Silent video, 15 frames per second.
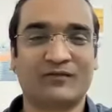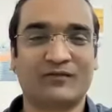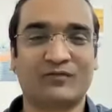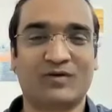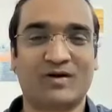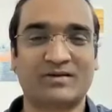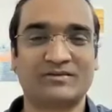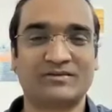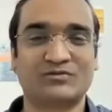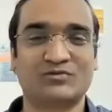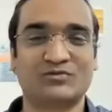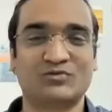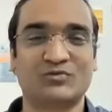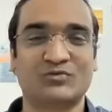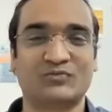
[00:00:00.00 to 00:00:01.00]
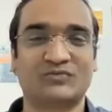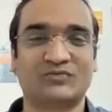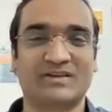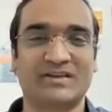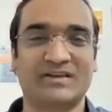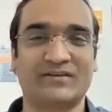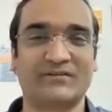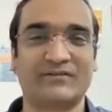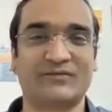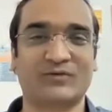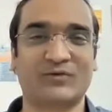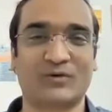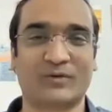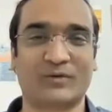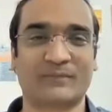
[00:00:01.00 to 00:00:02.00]
1, 2, 3,
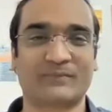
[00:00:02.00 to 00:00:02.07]
4.